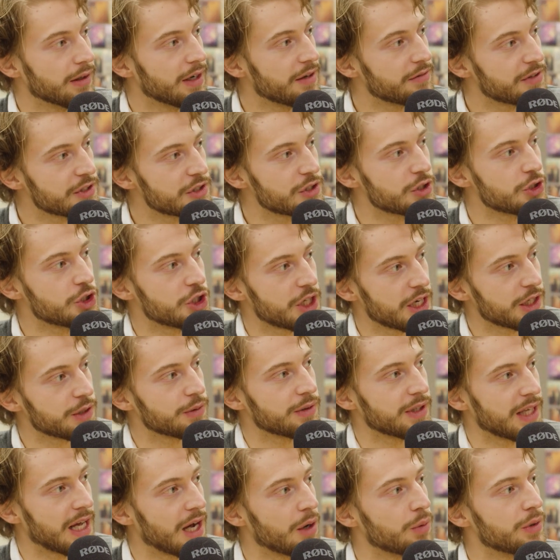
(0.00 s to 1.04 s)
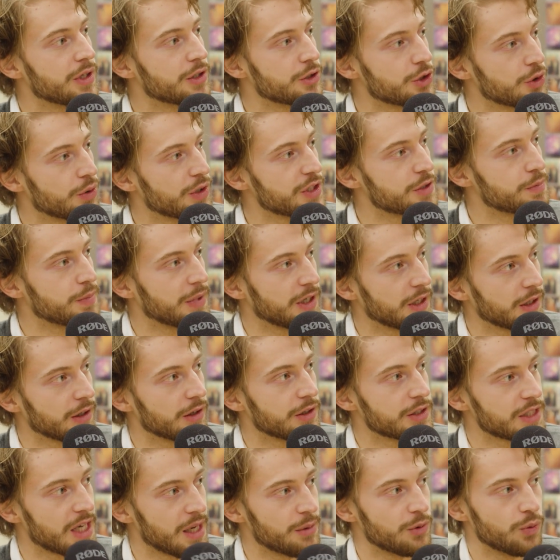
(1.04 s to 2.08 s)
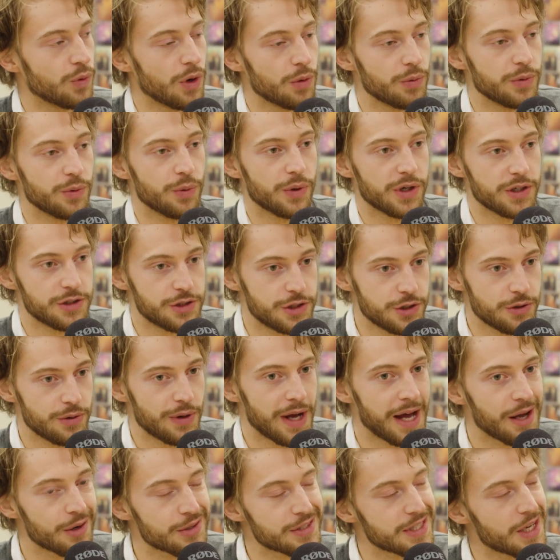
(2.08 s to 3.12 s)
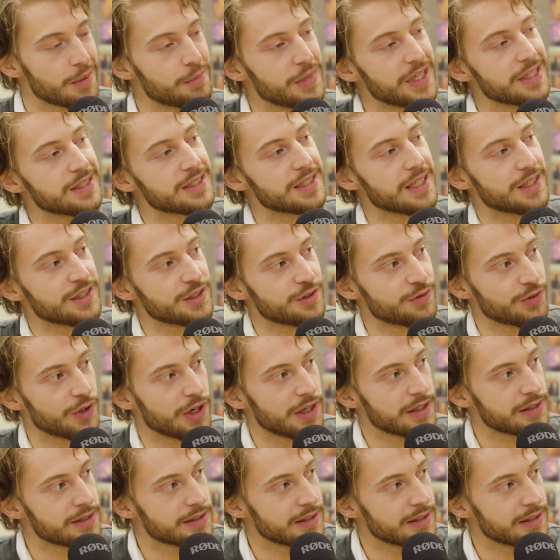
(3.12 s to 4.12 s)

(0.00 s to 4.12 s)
If this is genuinely how we enjoy spending our time and what we want to do, how does that make sense for us?